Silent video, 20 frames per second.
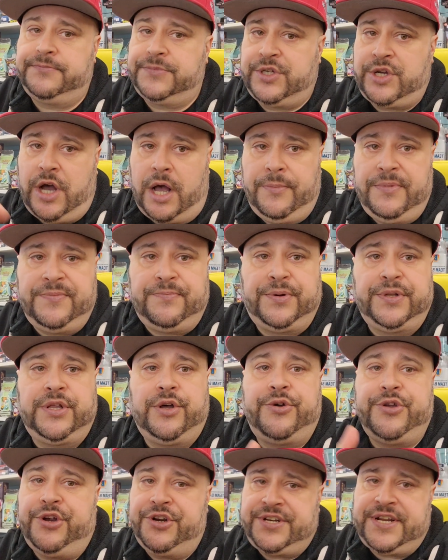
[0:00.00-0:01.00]
Comment
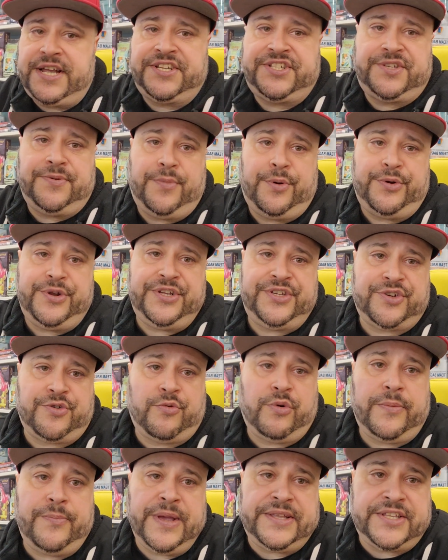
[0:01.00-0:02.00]
below your testimonies are
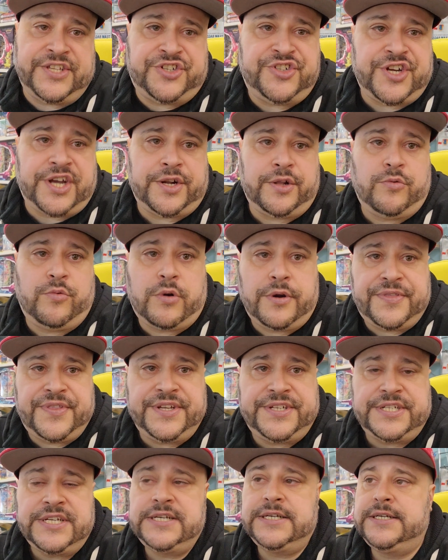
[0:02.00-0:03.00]
what make this channel worth
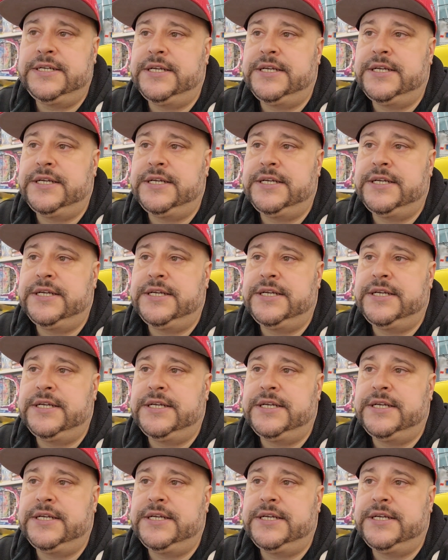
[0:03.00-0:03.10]
it.